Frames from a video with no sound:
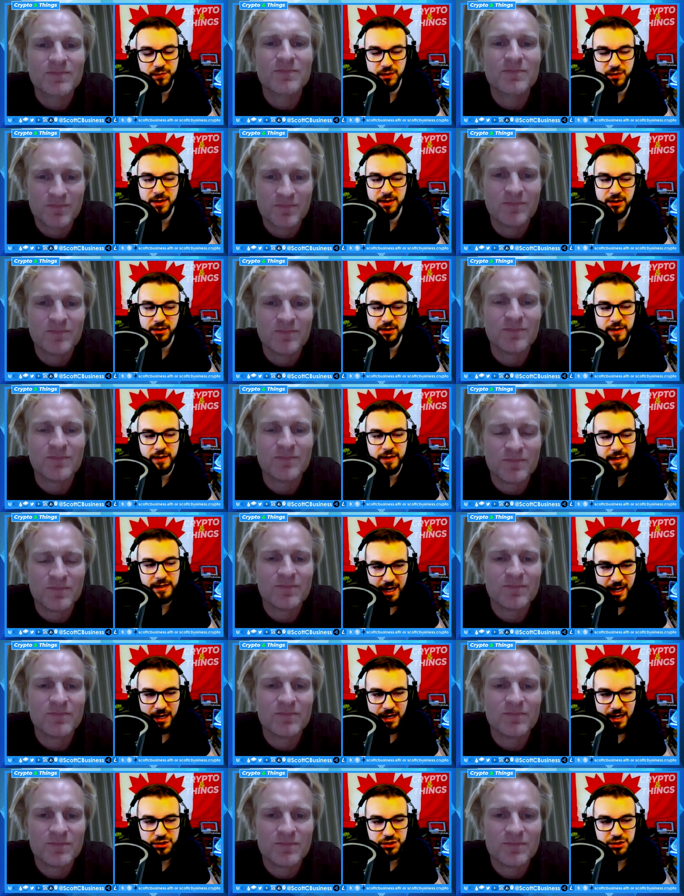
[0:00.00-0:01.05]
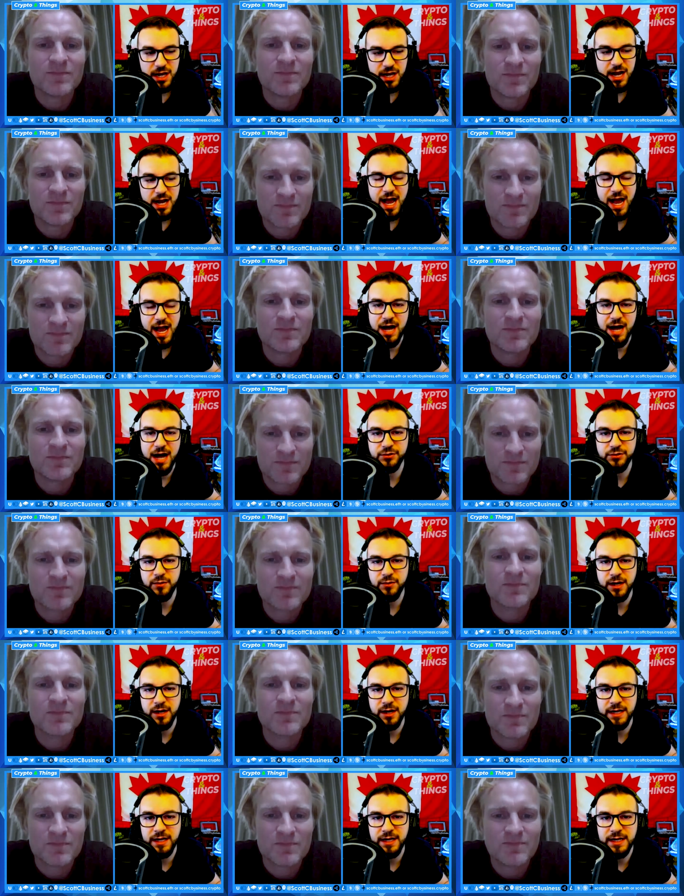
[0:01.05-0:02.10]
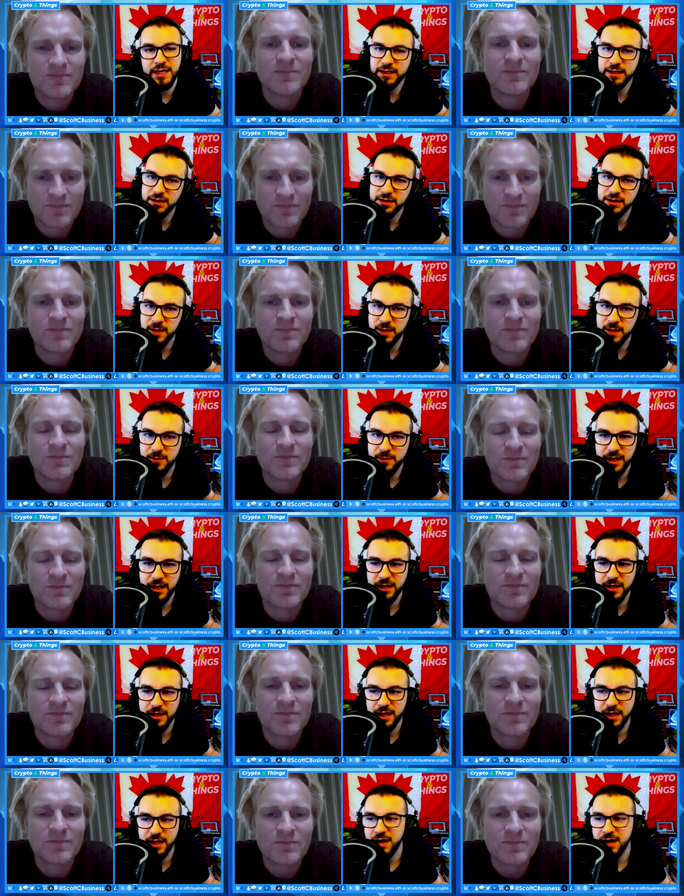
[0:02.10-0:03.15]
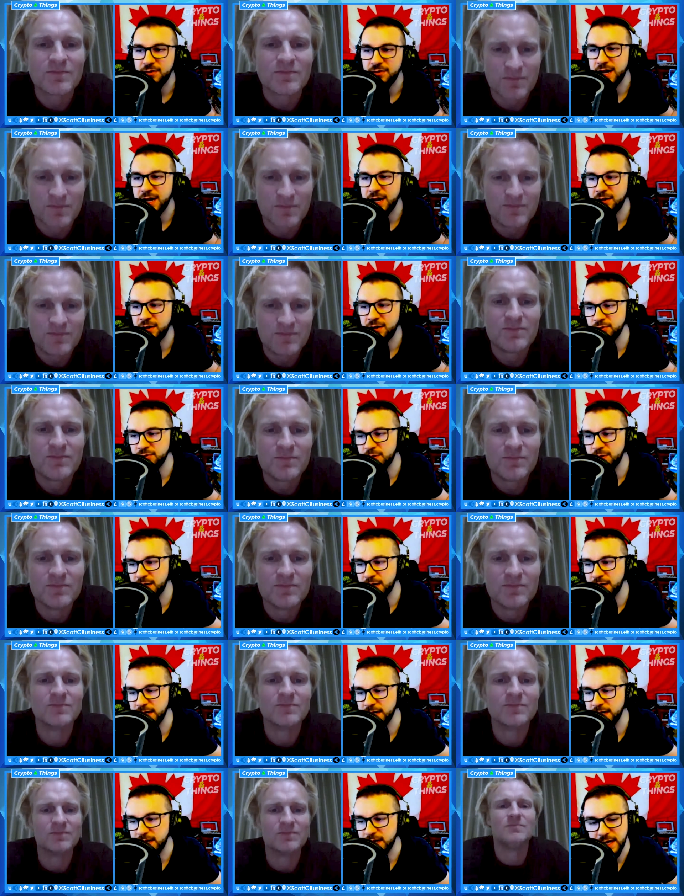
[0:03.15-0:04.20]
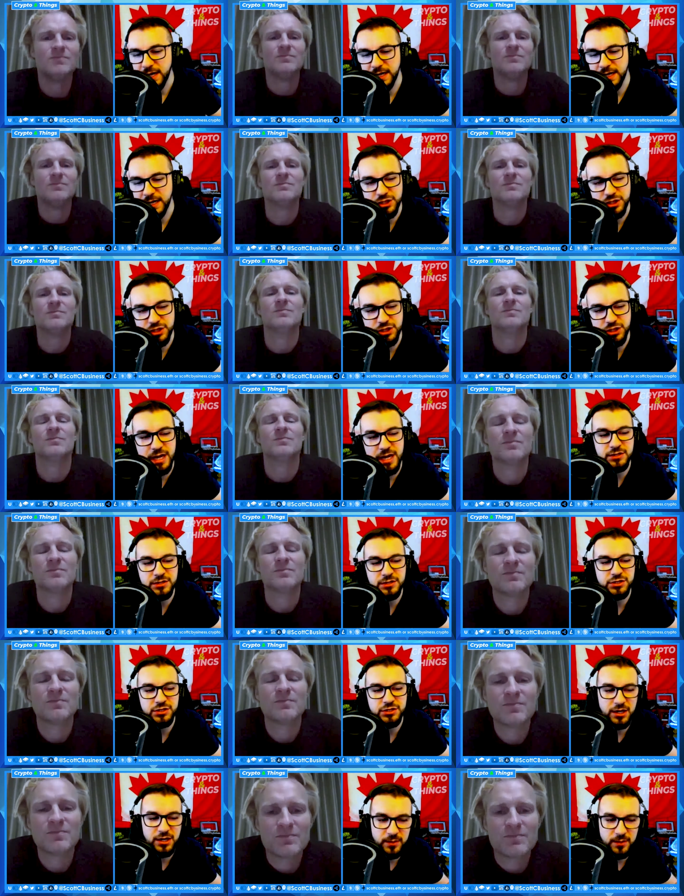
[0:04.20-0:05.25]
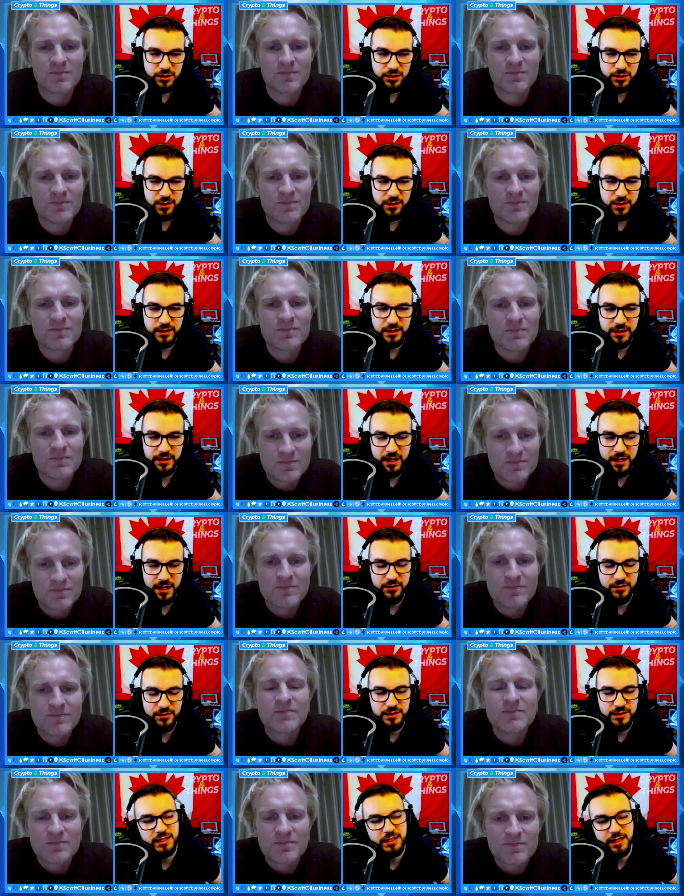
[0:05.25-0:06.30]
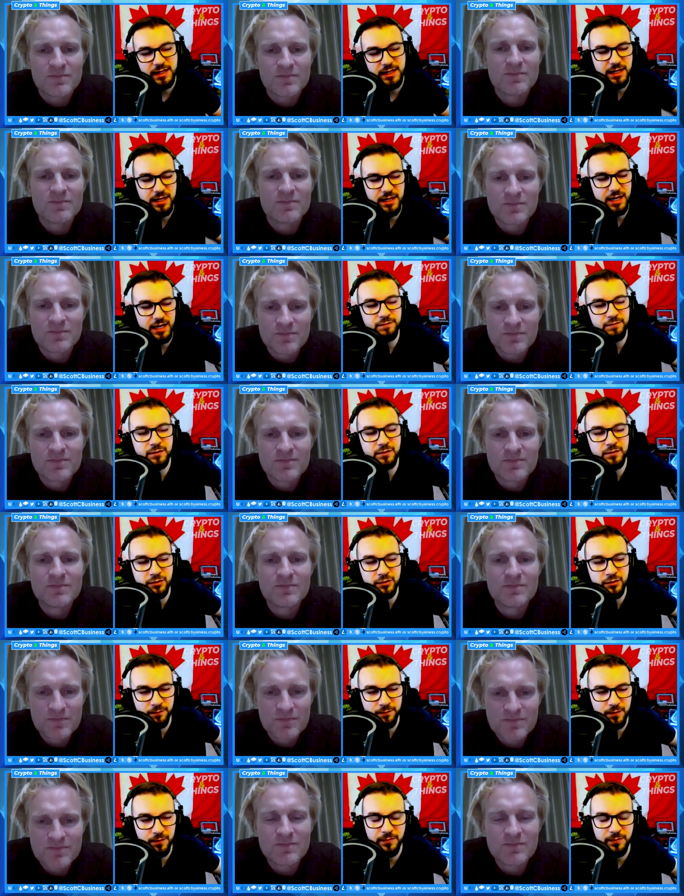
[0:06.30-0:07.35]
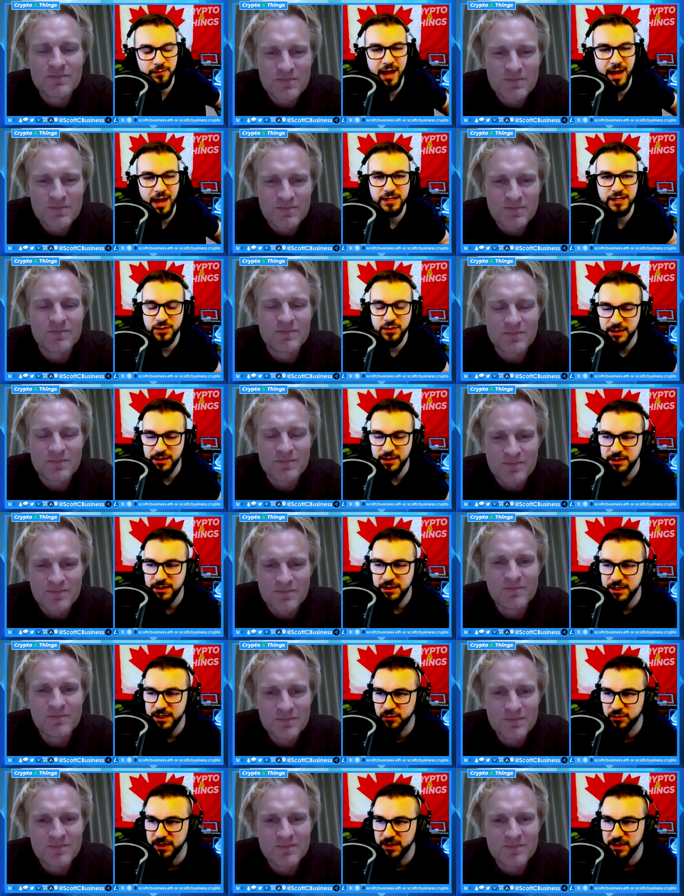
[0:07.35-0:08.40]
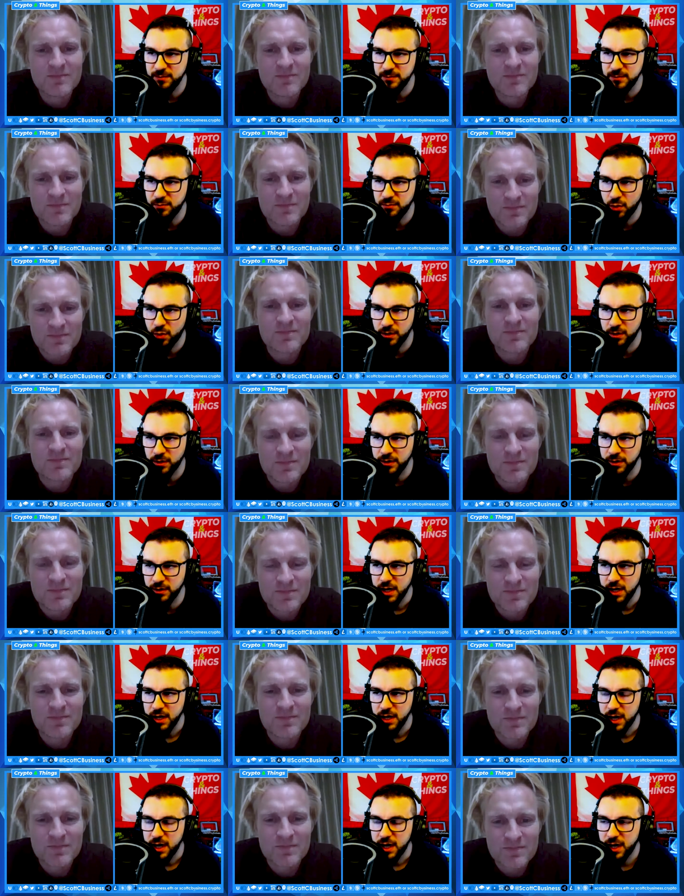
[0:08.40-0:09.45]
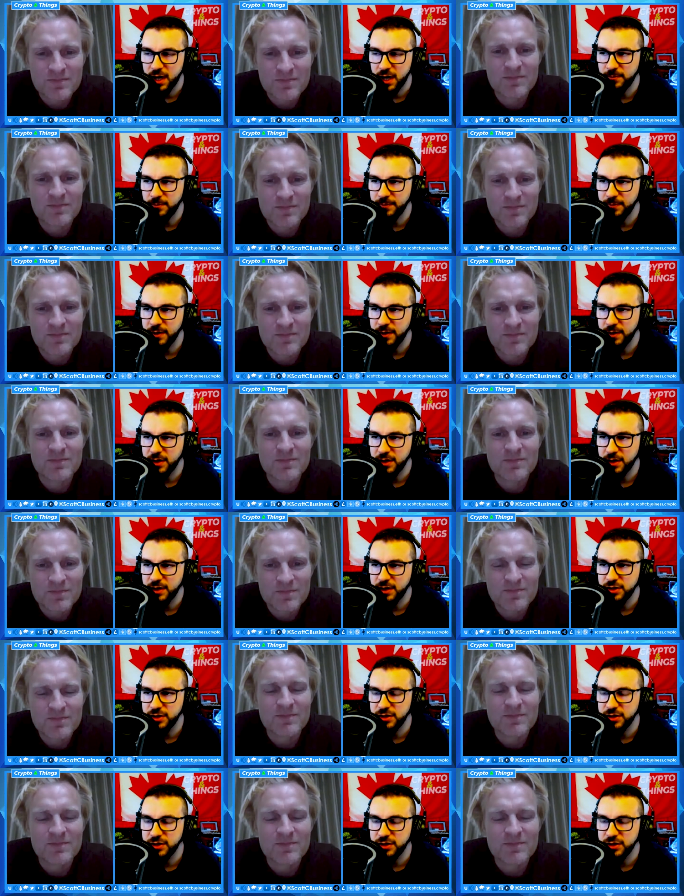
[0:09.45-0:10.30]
Speaker 1: this free Bitcoin Cash. How do I connect it to my bank account? How do I exchange? How do I do everything else? And then they kind of learn from that. So I think that's really important. Um,